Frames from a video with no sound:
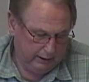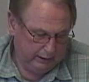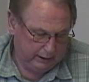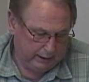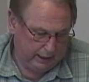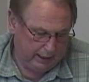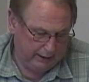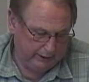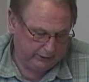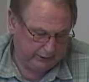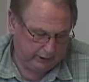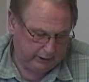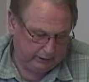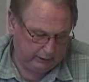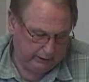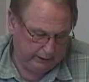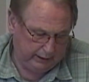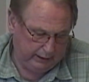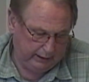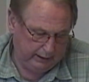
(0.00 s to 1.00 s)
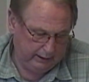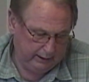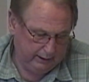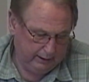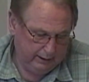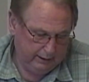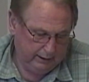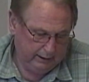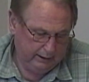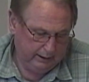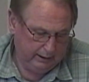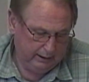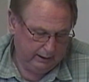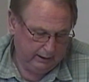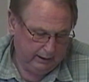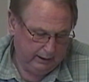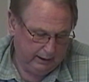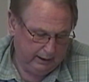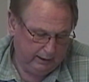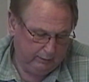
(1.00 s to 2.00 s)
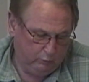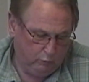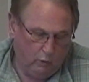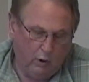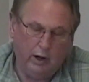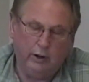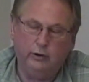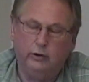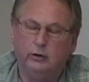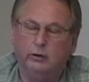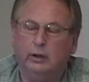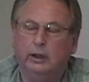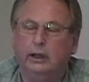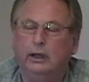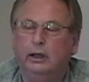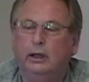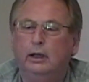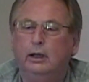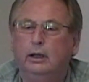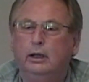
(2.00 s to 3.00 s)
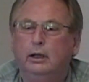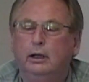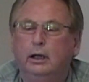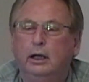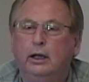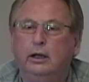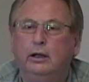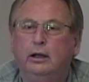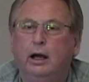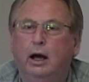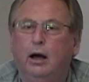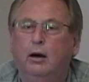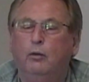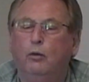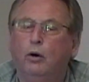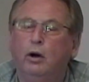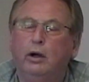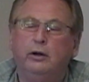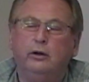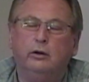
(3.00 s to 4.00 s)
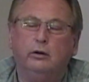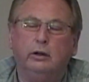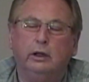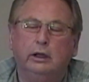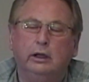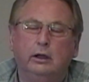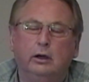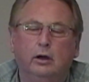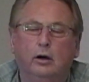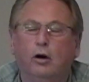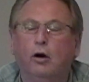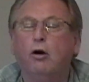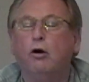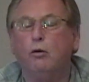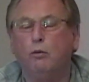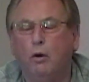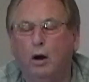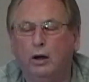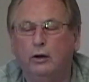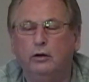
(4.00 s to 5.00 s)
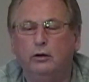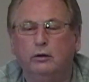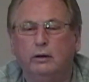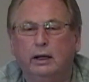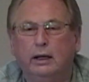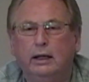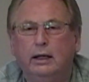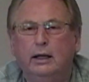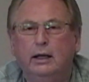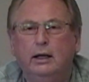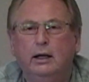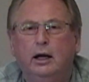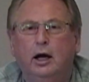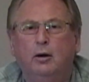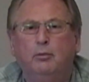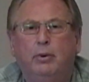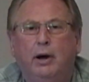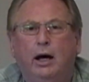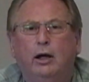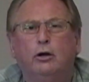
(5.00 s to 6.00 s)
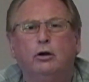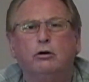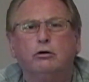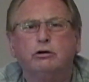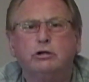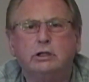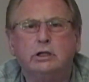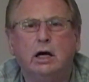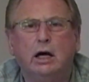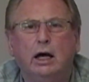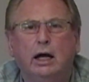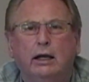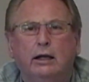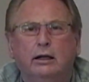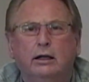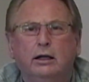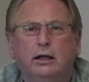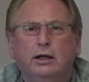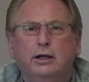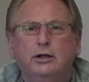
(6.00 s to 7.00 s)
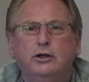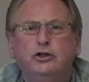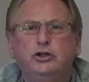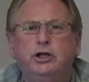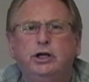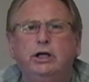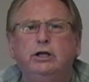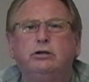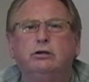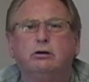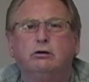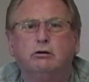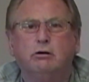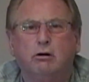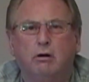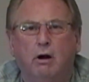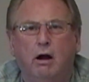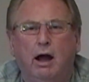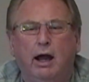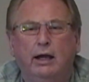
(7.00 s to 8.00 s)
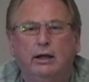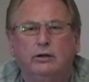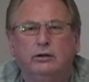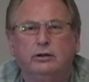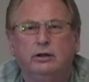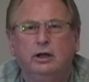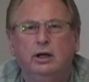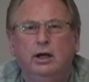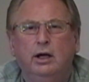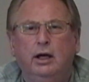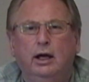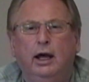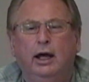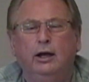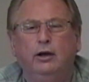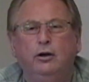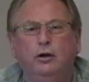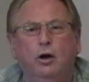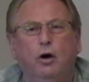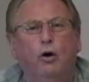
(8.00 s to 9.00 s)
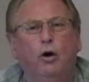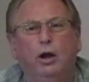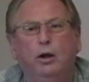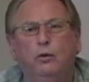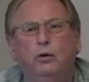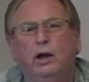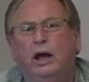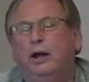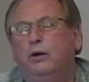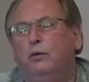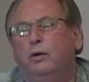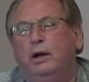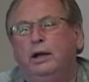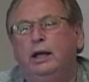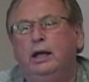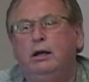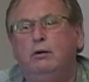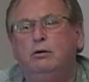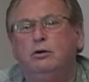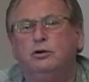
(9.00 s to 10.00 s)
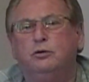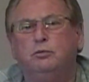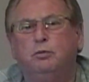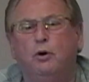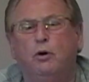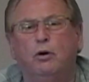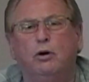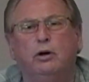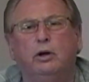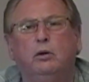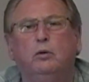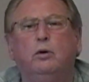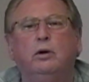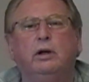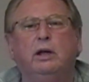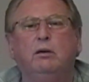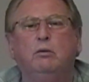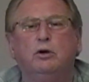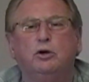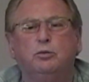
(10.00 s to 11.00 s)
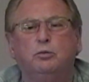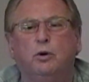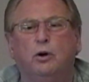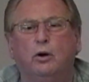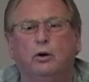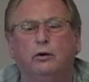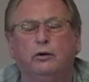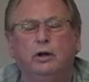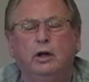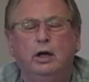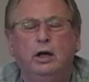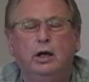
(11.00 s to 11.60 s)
constantly and wondering and not wondering or wondering about her son, Jesus Christ, and knowing when he was born and when he was birthed